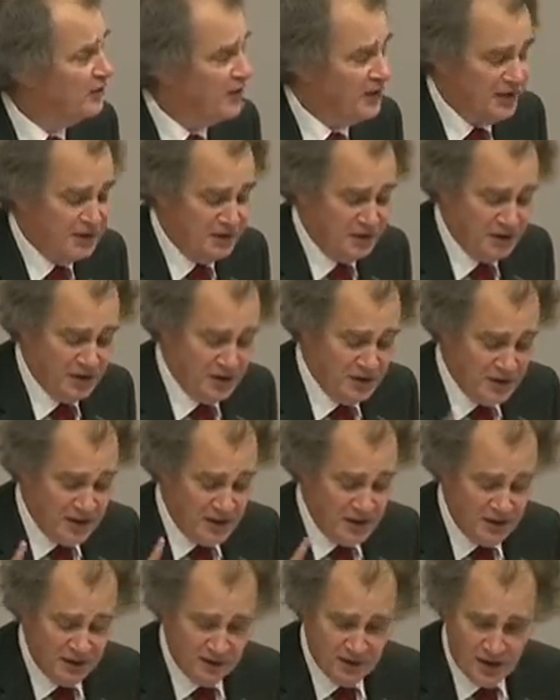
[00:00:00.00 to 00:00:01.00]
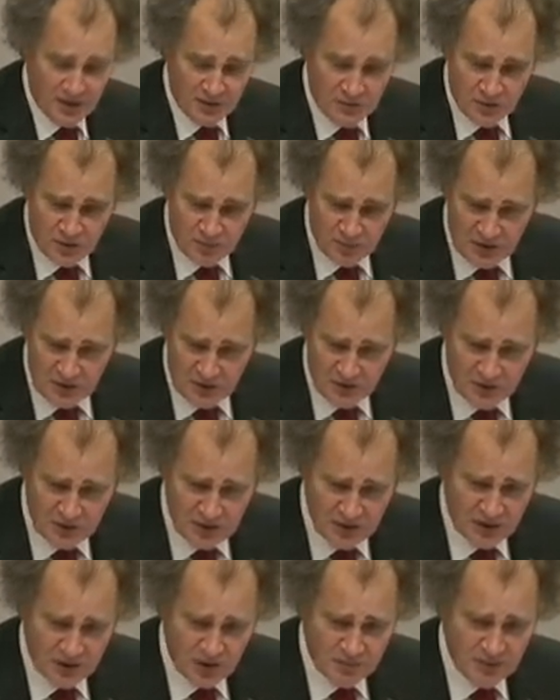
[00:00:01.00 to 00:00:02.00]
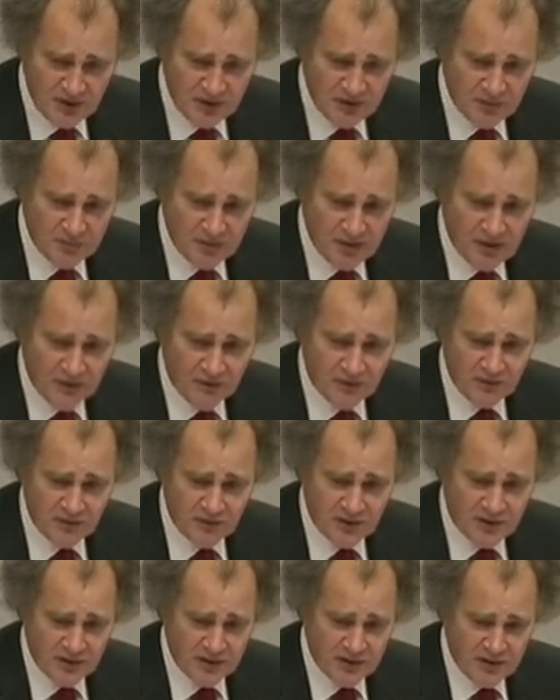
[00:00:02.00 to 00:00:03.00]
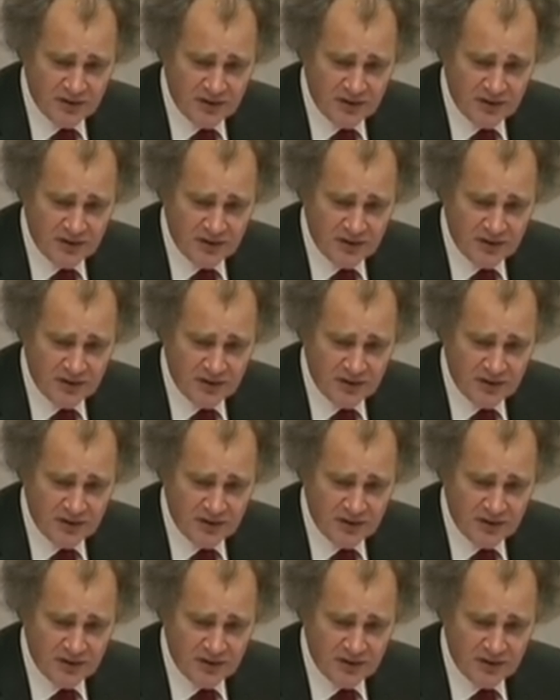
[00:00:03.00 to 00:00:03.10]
and indeed I will be talking a bit about uh,